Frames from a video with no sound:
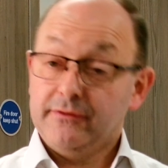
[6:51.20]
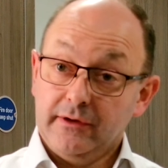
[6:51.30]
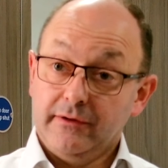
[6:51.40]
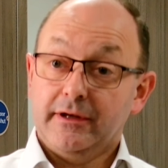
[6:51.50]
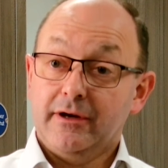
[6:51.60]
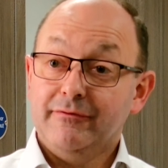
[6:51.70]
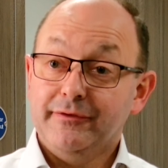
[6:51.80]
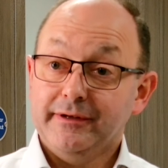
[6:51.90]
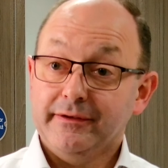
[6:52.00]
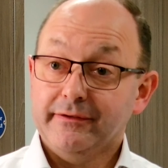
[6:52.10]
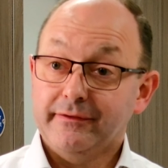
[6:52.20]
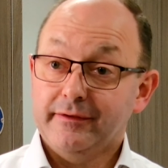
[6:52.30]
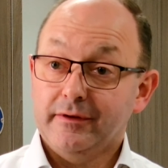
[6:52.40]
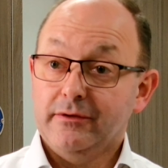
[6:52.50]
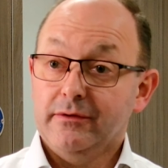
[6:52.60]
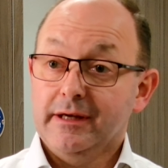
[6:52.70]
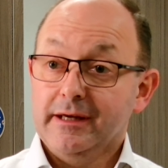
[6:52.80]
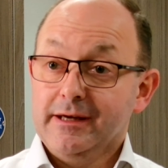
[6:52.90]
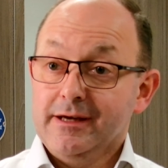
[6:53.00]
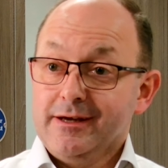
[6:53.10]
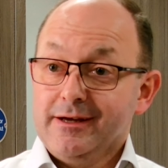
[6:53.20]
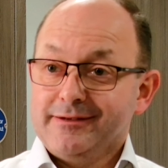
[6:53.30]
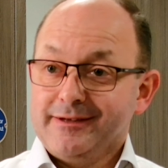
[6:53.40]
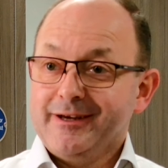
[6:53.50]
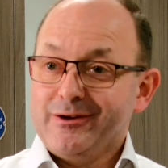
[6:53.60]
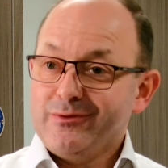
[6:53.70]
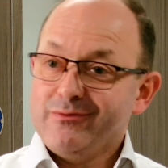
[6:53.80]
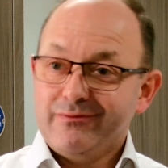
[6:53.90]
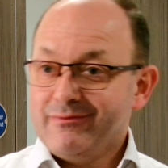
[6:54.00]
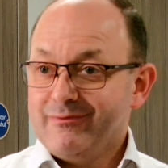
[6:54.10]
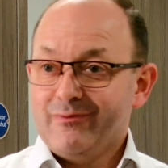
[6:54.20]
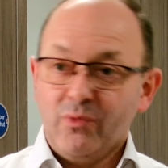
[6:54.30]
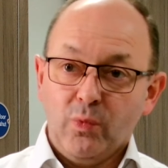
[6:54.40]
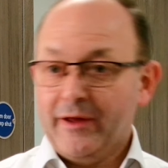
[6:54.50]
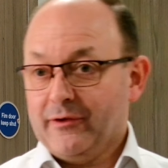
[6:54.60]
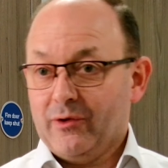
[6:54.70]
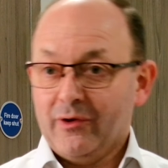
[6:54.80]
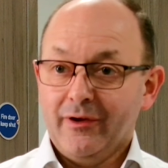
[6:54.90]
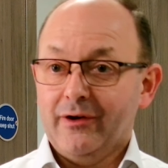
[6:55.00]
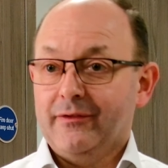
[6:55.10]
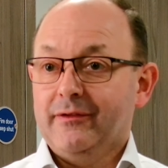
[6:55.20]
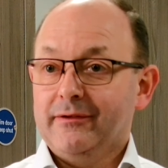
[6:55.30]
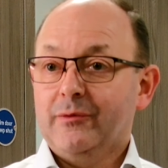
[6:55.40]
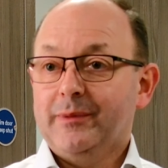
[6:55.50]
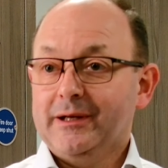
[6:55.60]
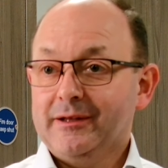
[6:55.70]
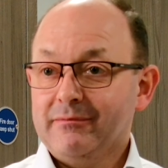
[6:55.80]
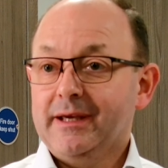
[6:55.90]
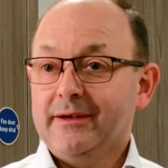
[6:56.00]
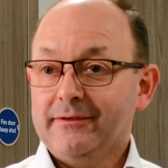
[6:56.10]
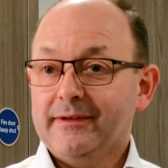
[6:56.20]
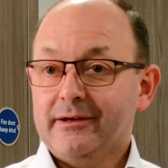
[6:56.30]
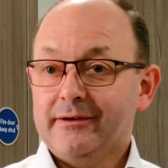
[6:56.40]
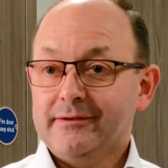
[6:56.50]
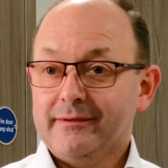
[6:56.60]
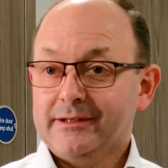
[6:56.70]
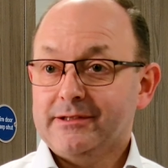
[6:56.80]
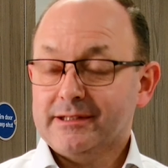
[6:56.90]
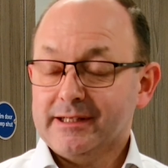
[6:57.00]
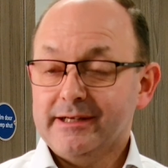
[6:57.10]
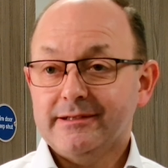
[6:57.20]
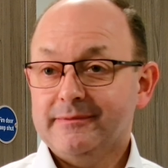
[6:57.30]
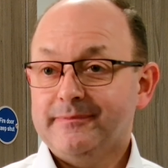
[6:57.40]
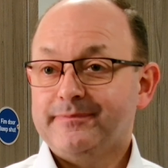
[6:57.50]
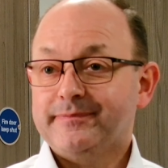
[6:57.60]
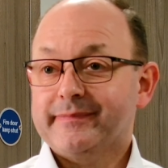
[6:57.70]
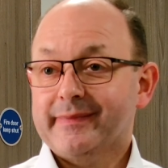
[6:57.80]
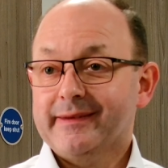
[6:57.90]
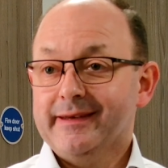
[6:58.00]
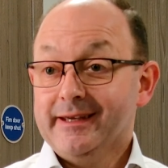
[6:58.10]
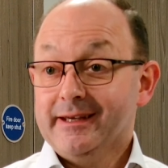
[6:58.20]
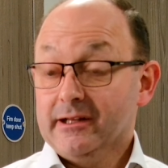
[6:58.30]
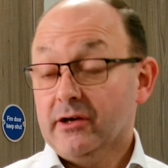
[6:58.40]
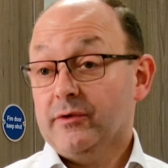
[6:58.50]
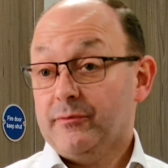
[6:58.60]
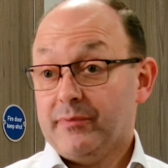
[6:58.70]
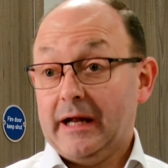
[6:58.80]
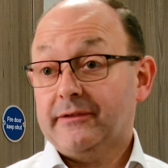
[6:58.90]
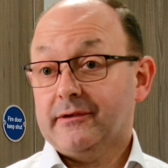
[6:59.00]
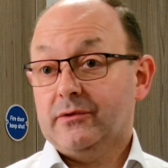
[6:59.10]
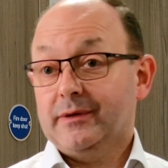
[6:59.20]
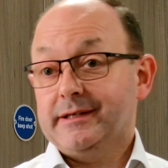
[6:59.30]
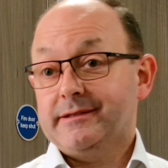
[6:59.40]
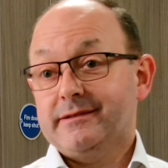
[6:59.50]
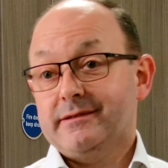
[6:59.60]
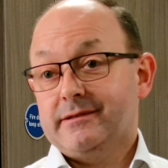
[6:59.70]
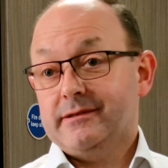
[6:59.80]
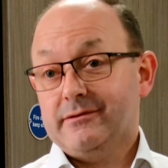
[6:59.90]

the confidence to know whether or not your building meets the current legislation, along with practical ways to